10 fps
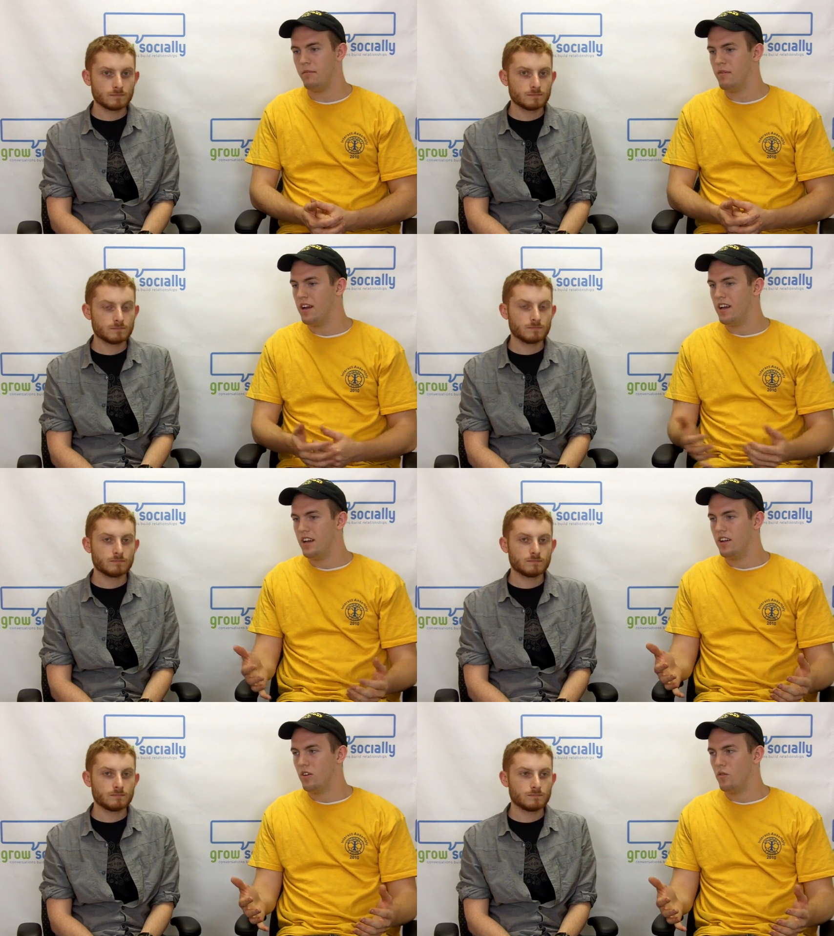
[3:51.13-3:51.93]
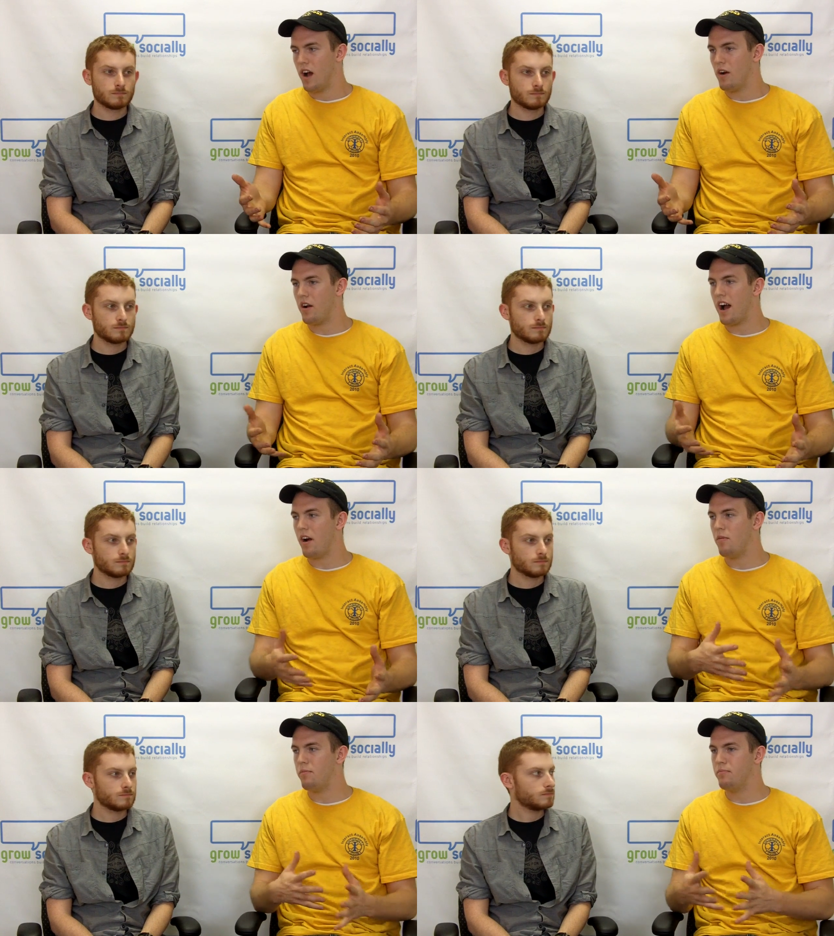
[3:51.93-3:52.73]
Speaker 1: um, how
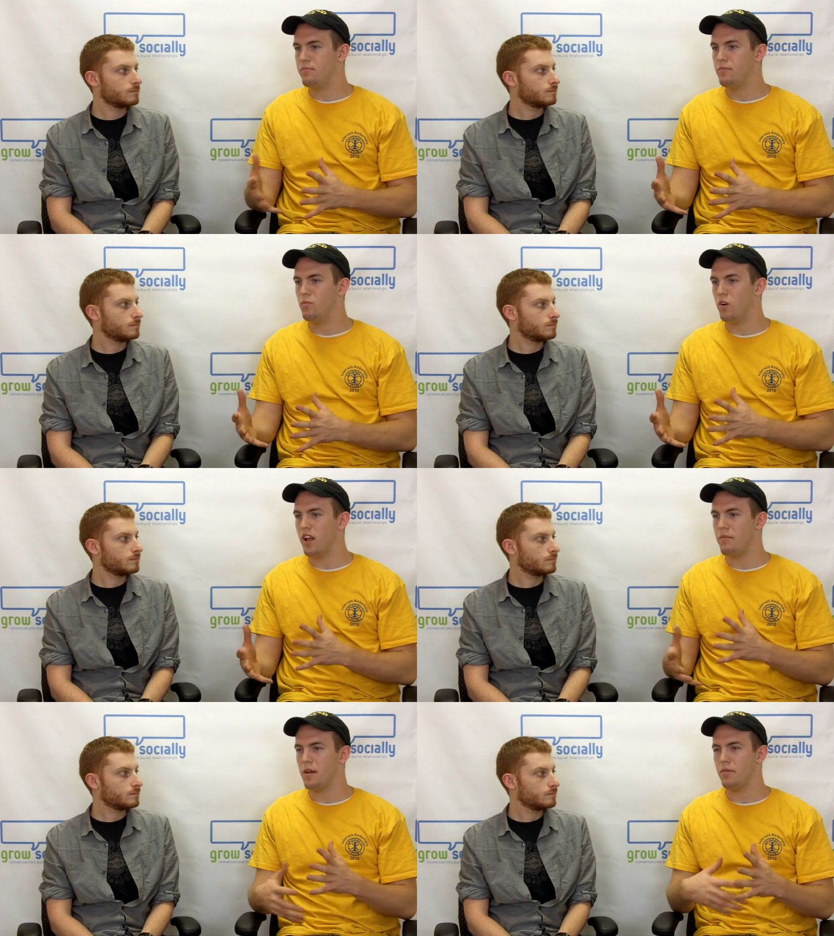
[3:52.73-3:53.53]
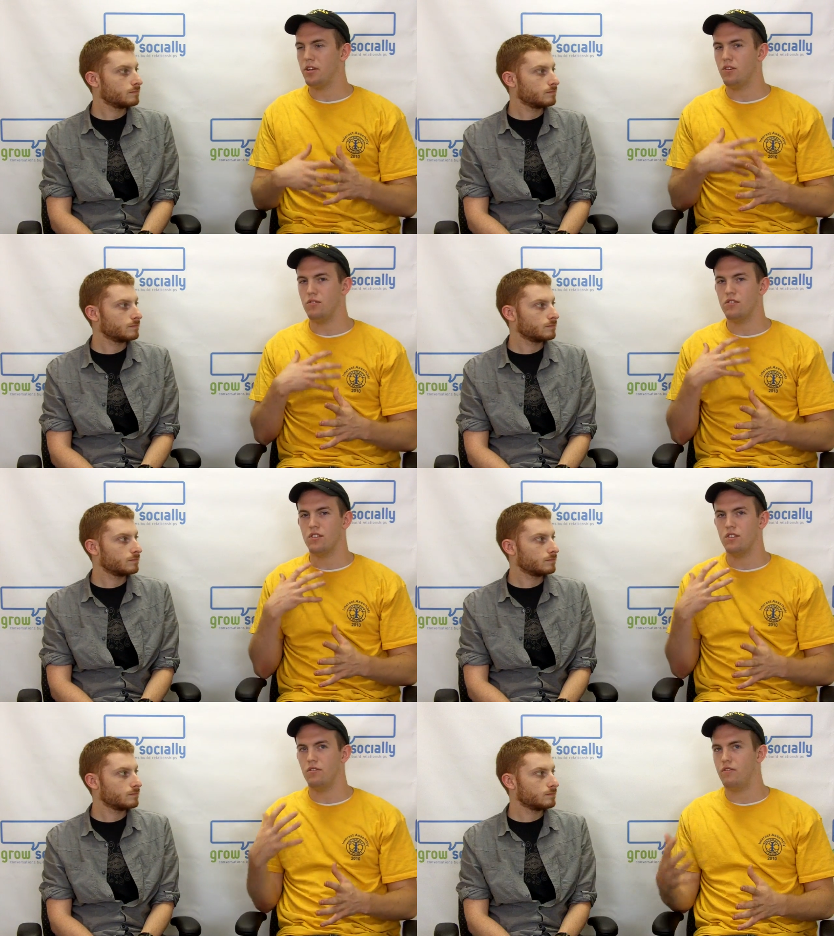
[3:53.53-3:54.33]
how will I be able to
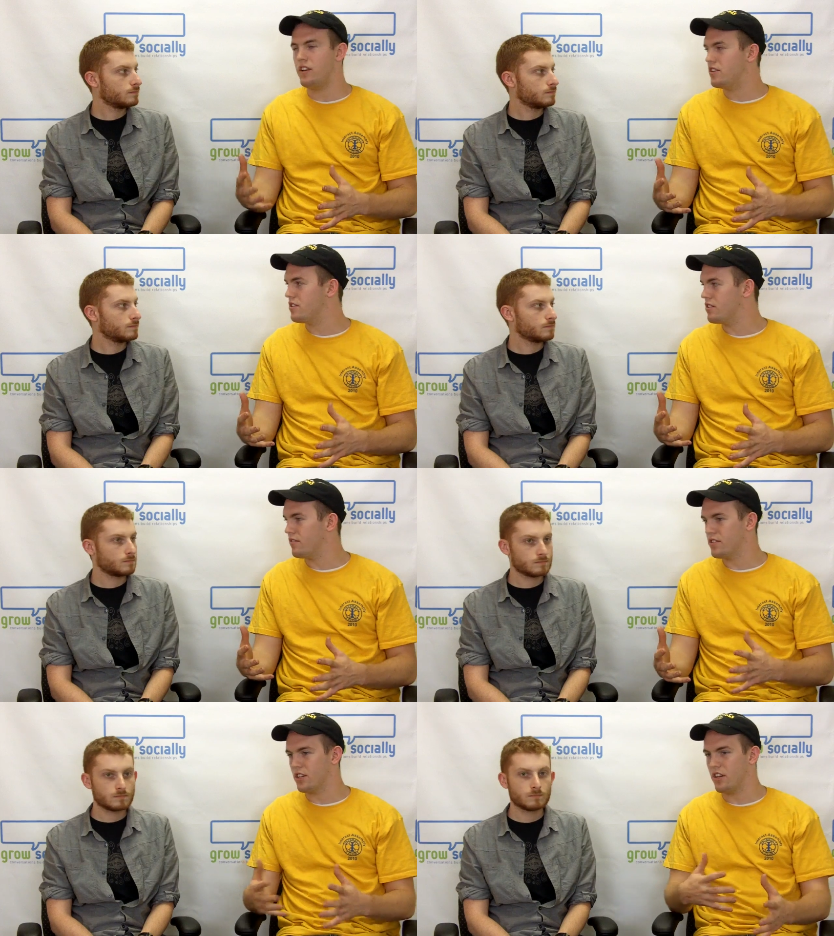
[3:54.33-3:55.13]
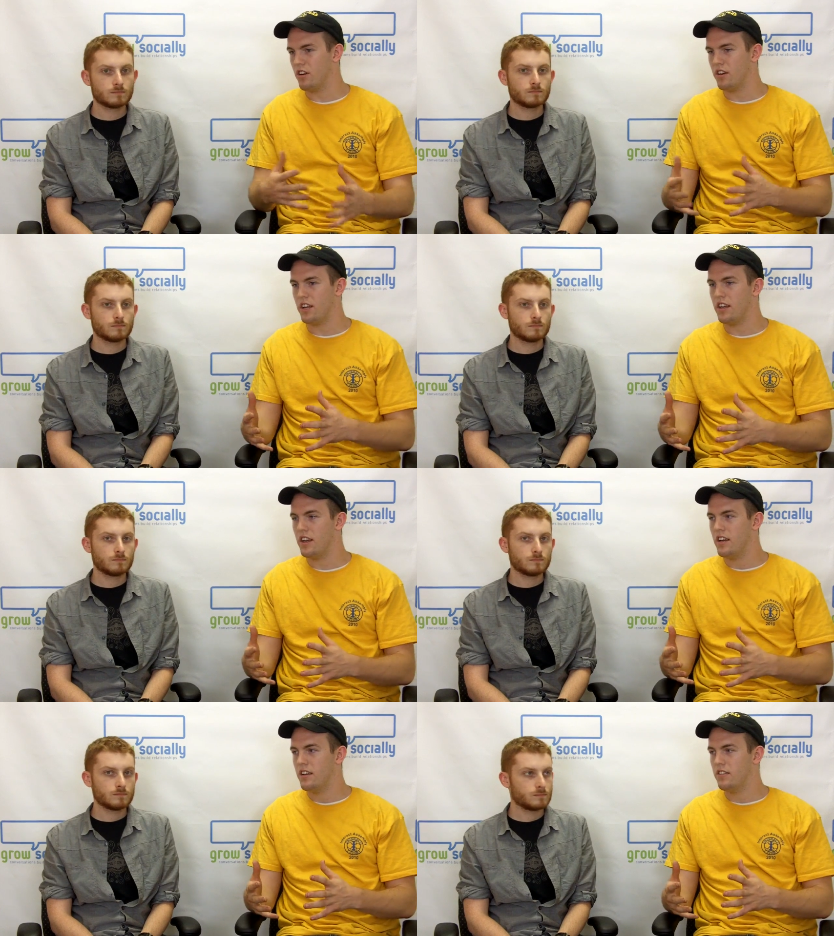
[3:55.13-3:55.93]
use the new features of
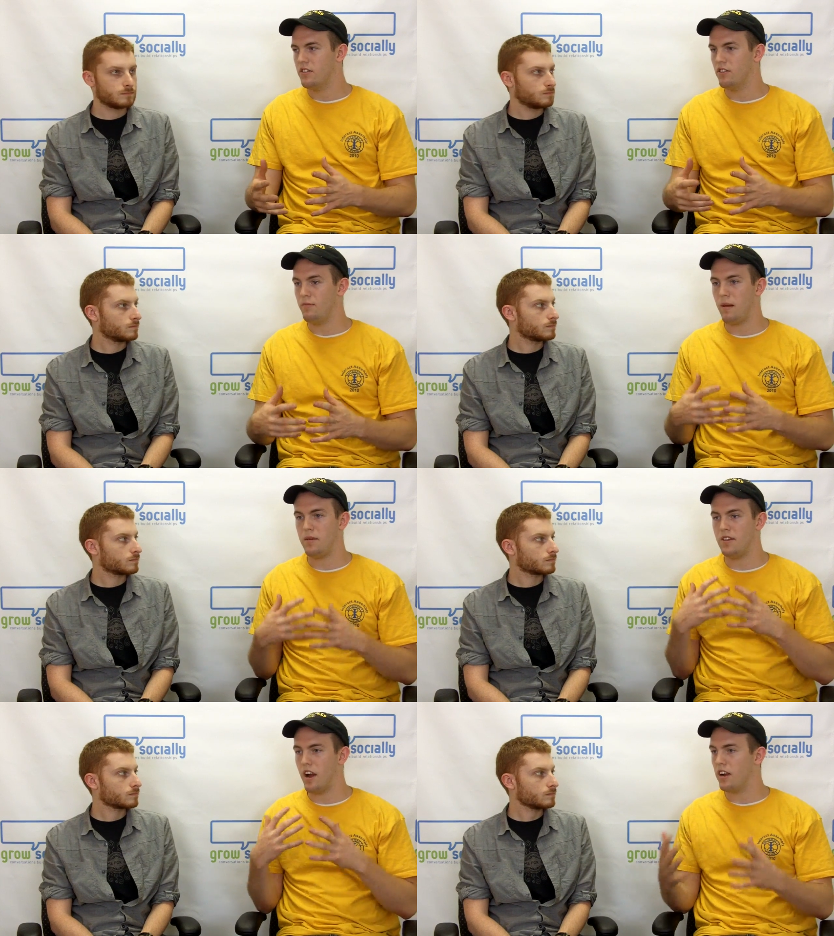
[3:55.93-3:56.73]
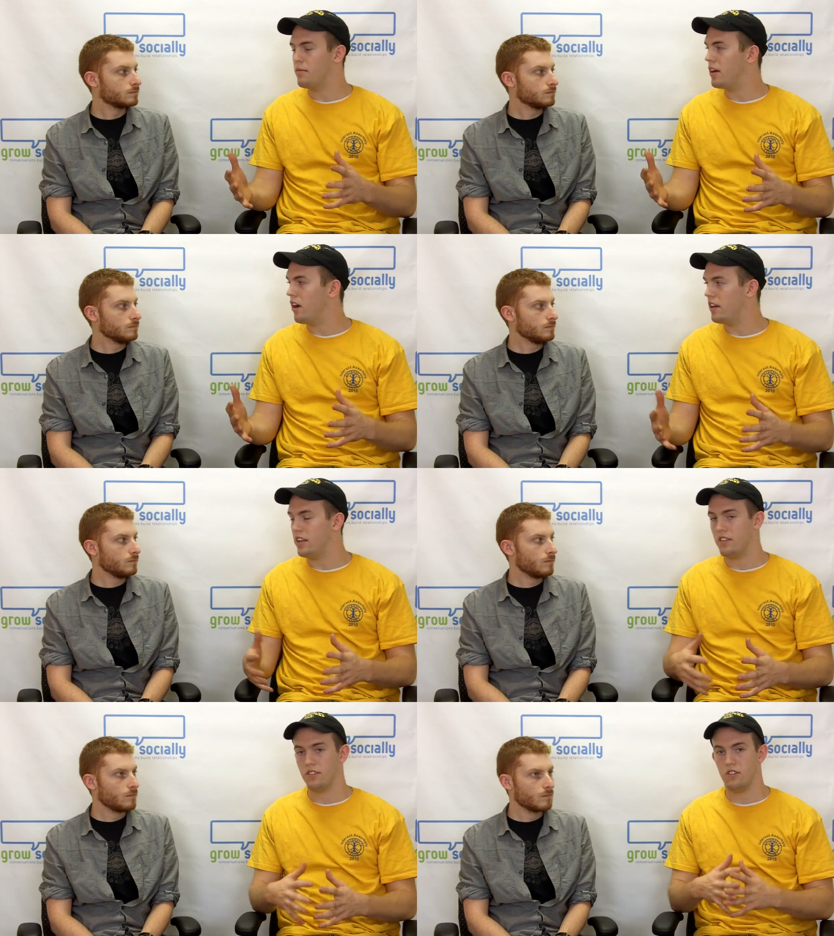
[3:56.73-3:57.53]
security? to maybe target my
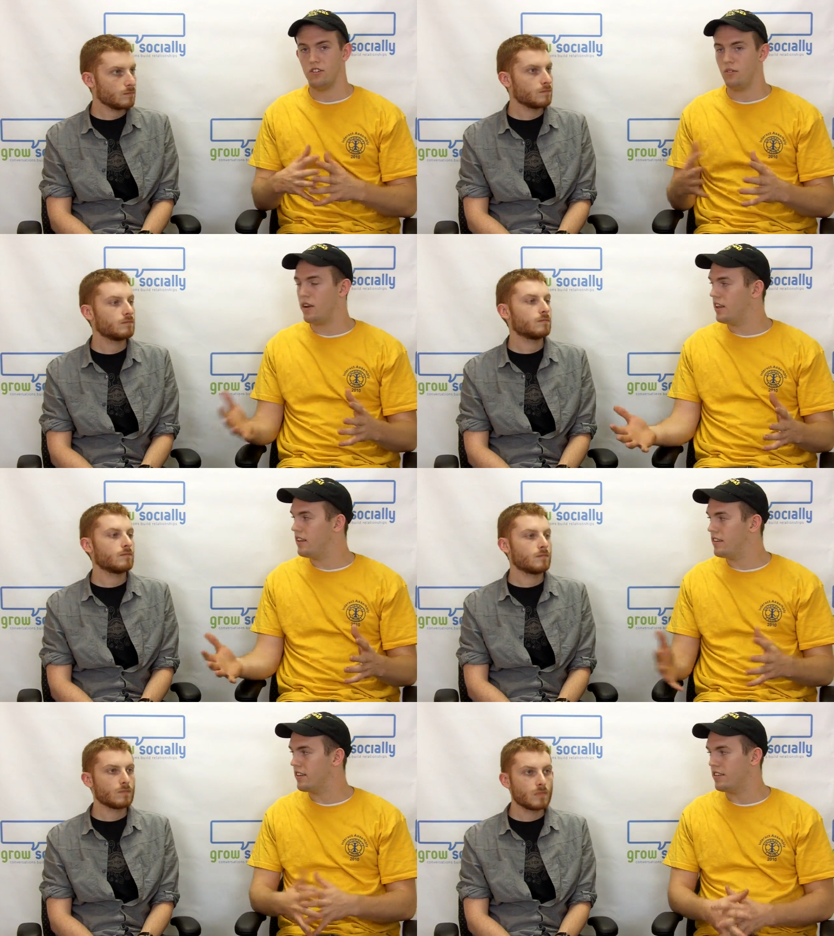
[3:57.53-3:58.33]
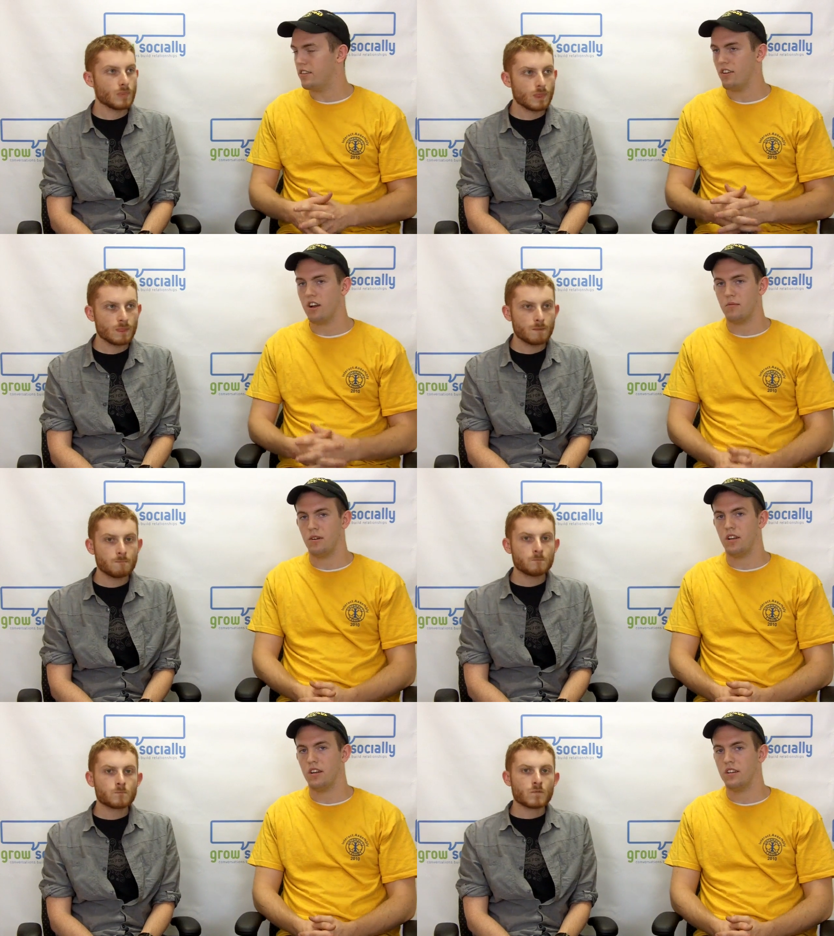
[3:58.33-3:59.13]
audience or do any of these things you're
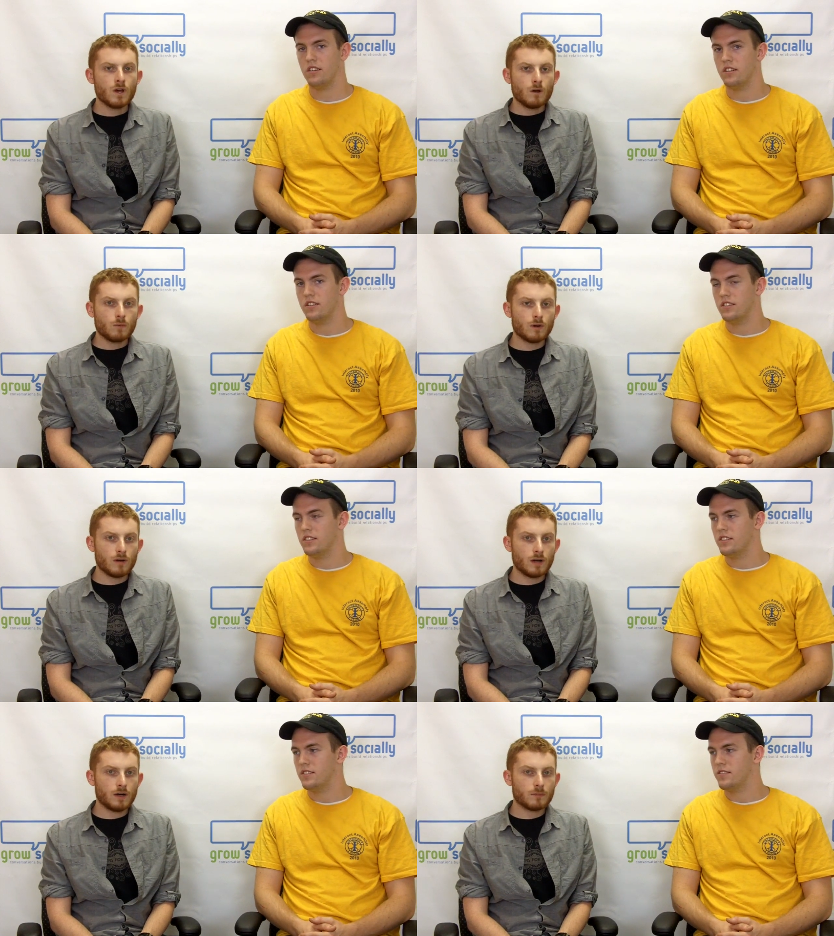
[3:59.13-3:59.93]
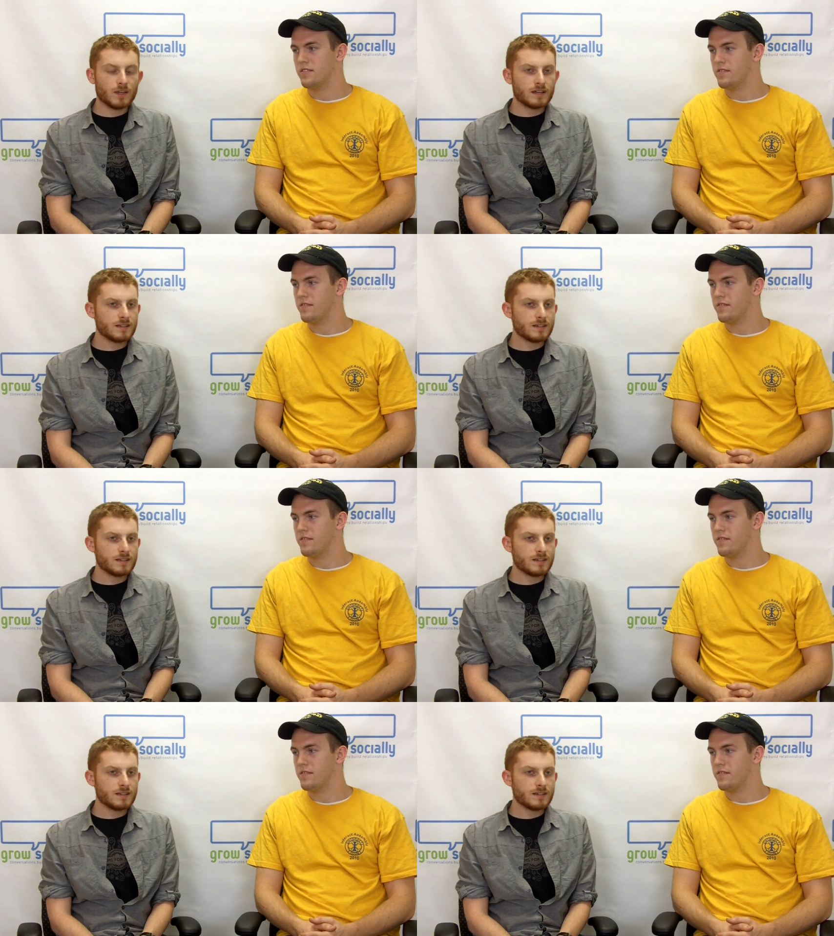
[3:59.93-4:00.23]
talking about? Yeah.
Speaker 2: Well, um,